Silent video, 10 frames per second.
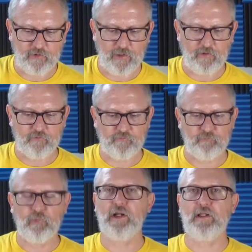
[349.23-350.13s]
I'll
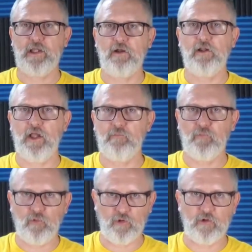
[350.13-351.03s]
break it down a lot
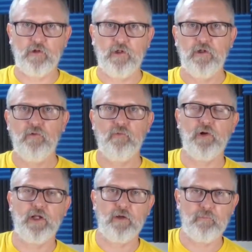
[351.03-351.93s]
more when
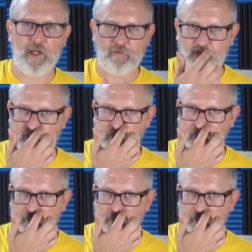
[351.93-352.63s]
I come back from